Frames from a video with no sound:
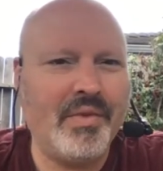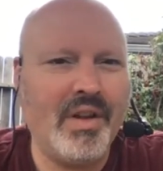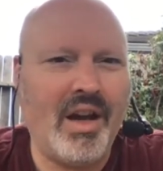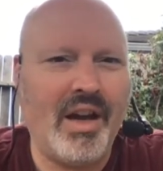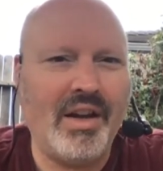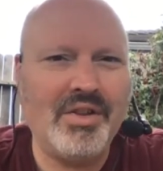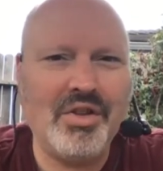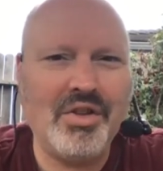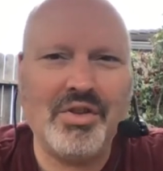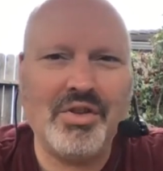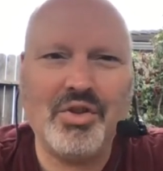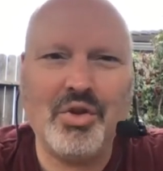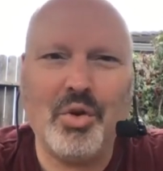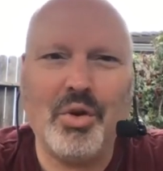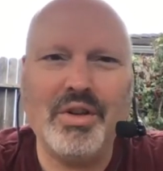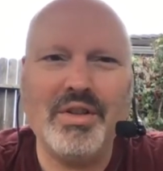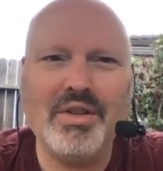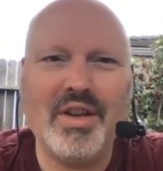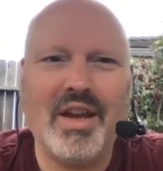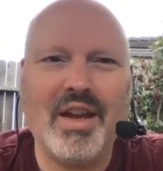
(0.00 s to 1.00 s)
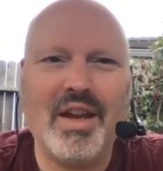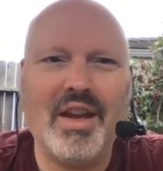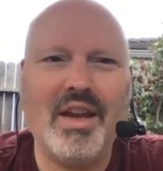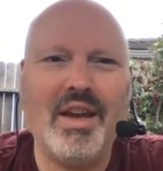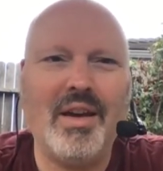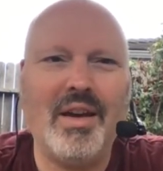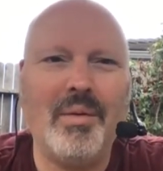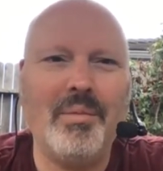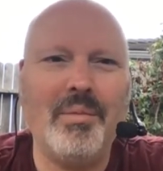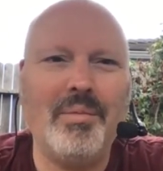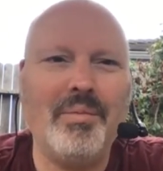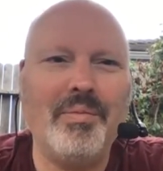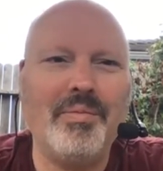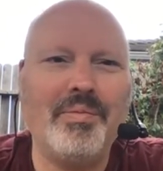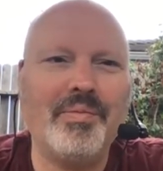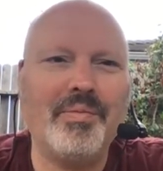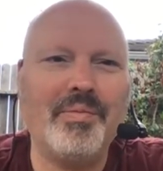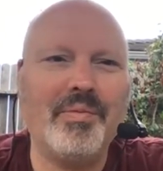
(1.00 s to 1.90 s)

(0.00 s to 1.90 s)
I just joined a um,